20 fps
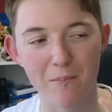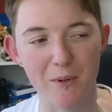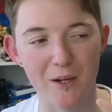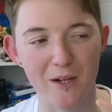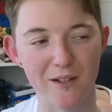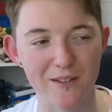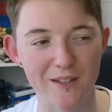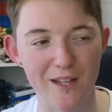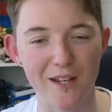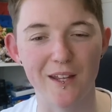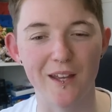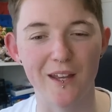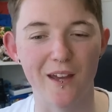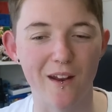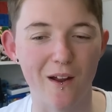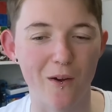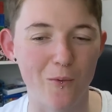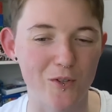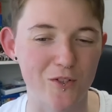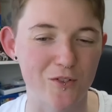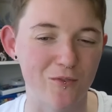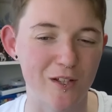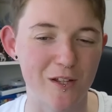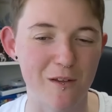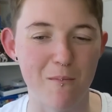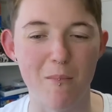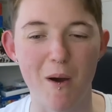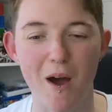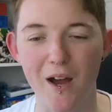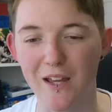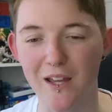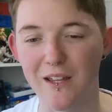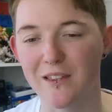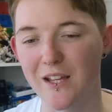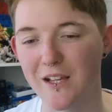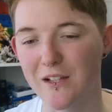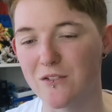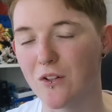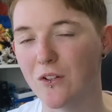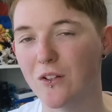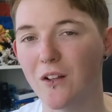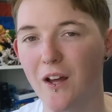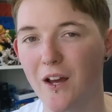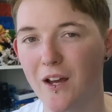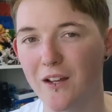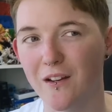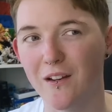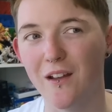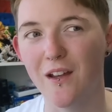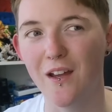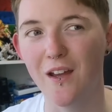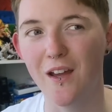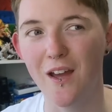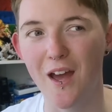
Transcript: But then again, I wasn't really buying things online